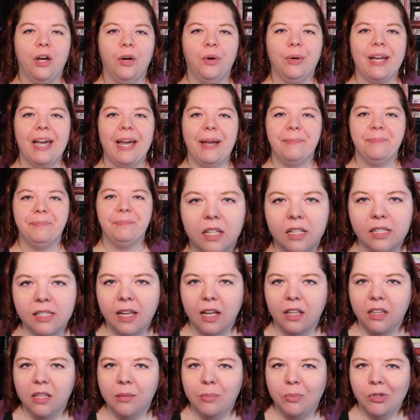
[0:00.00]
Okay, let's
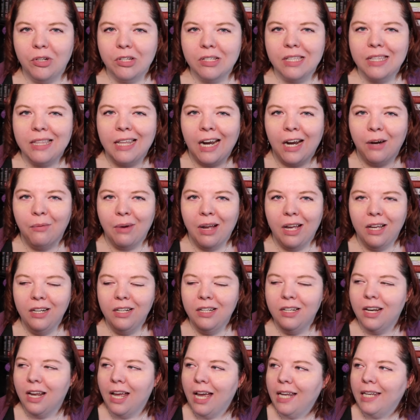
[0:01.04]
count the books that I read
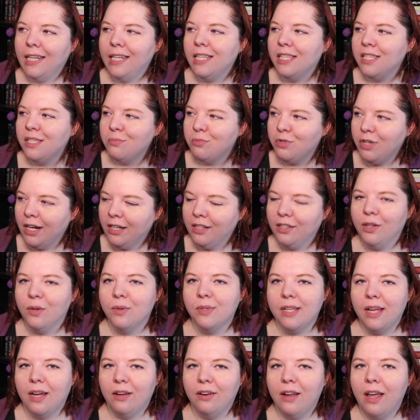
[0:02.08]
and subtract
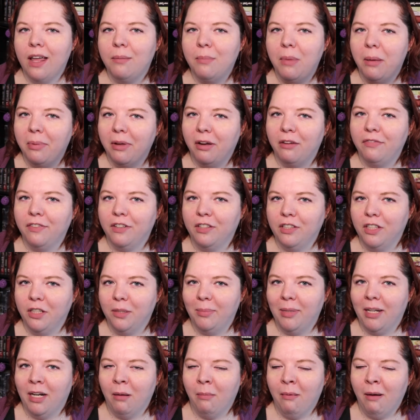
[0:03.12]
those out, and maybe I'll feel a
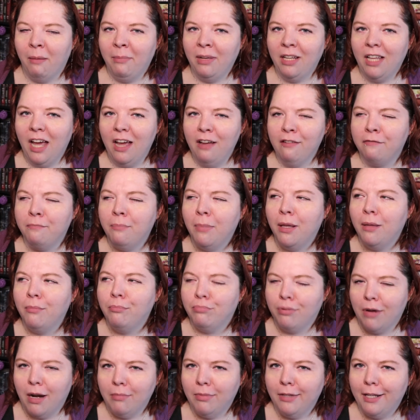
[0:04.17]
little better about my life,
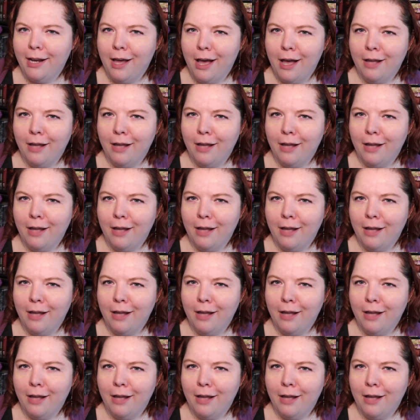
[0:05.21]
but probably